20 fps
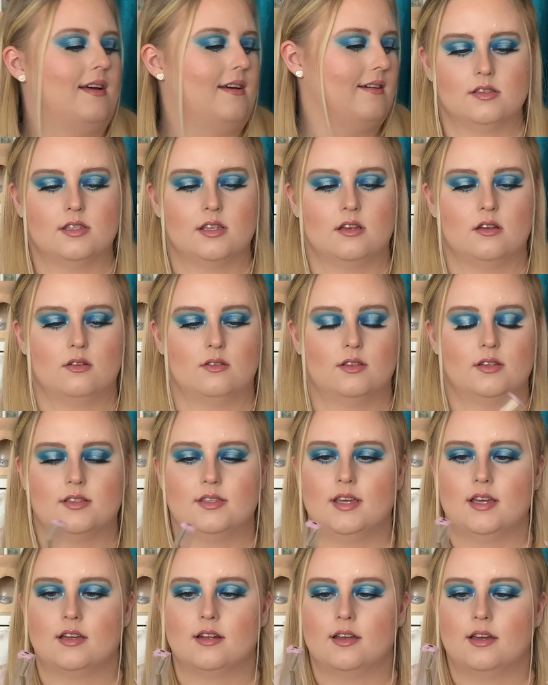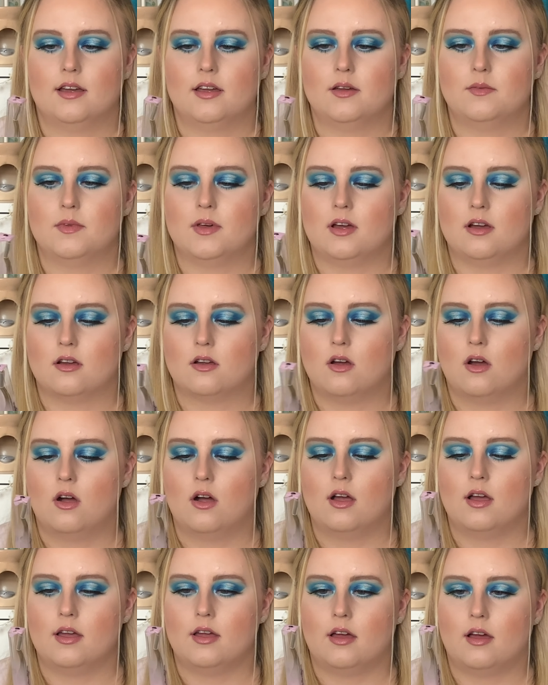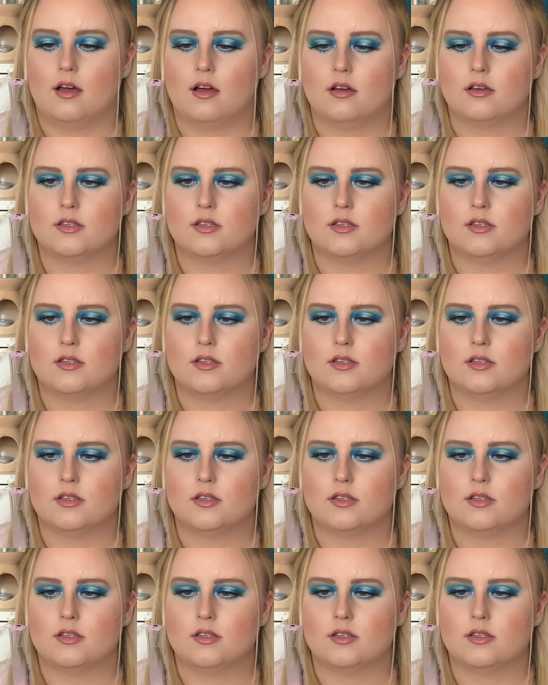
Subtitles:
So the second item that I got are